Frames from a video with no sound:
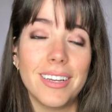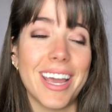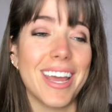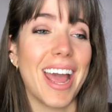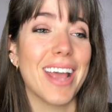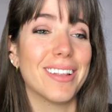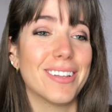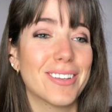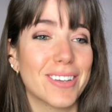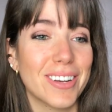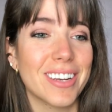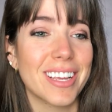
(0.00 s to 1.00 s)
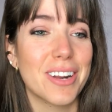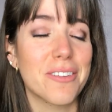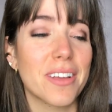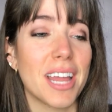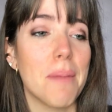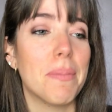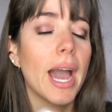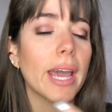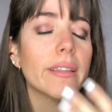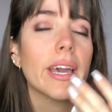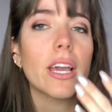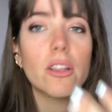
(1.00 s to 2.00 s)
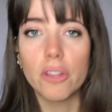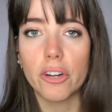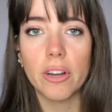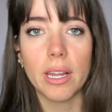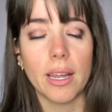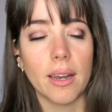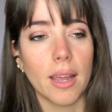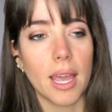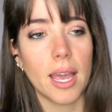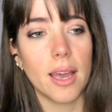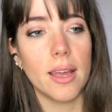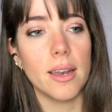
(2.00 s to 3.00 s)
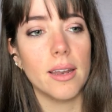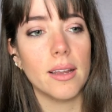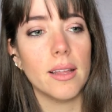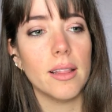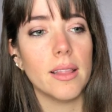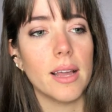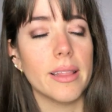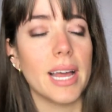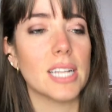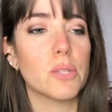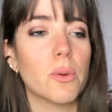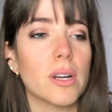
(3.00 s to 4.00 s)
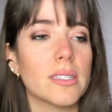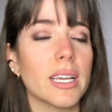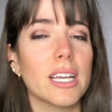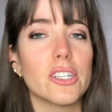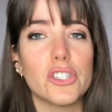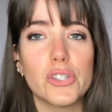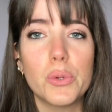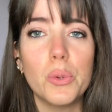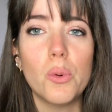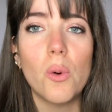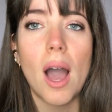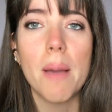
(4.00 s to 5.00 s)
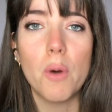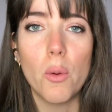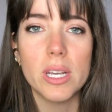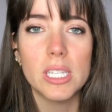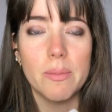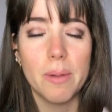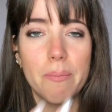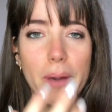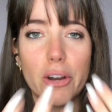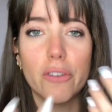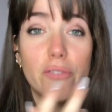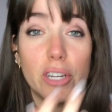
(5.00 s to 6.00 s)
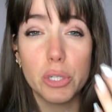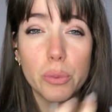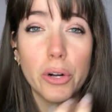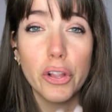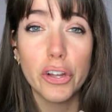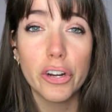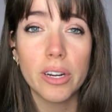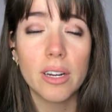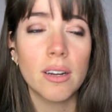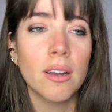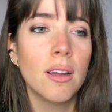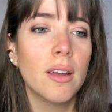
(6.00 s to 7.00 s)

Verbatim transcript: And I couldn't get over that, but I like learning, and that's where it's like in school, I'm always a better visual learner.